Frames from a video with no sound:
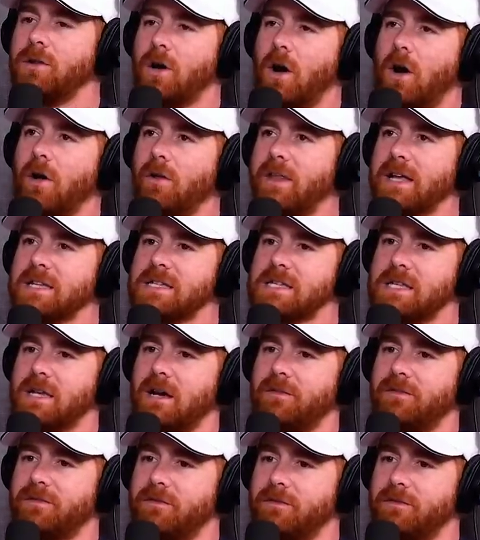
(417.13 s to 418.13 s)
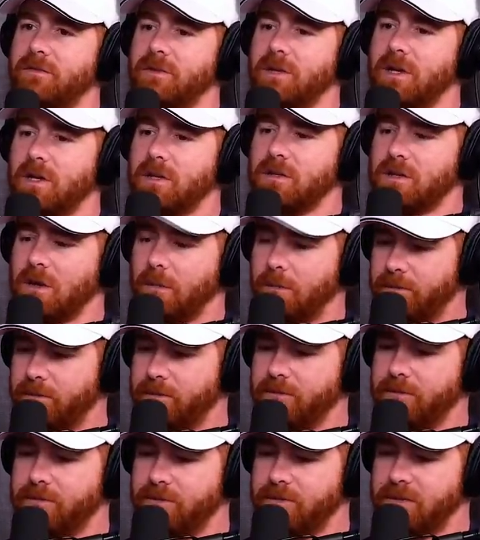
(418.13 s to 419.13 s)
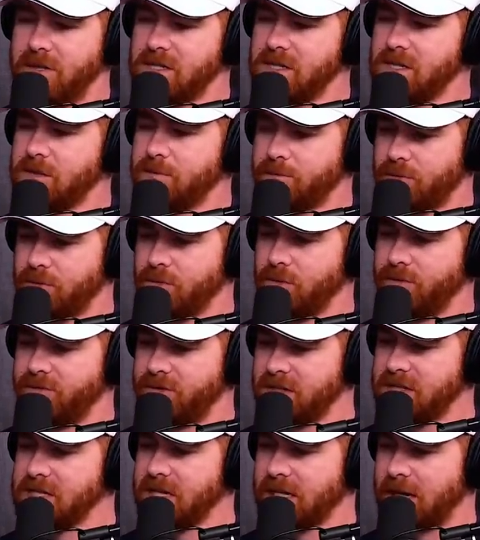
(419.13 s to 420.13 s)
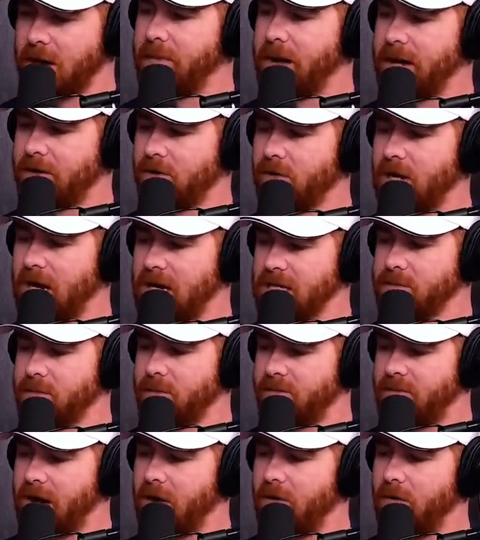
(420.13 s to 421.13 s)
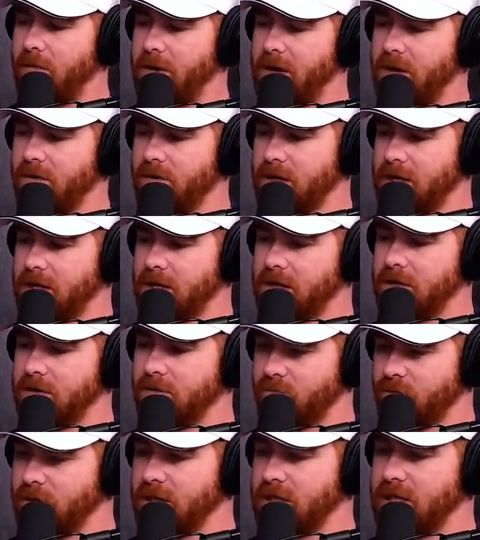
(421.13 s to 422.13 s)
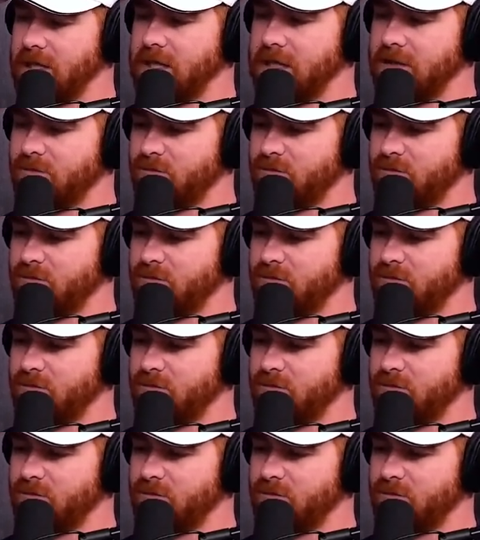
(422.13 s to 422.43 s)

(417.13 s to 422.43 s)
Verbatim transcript: All that stuff. Uh, the this is proof. This is like a microcosm of how America really,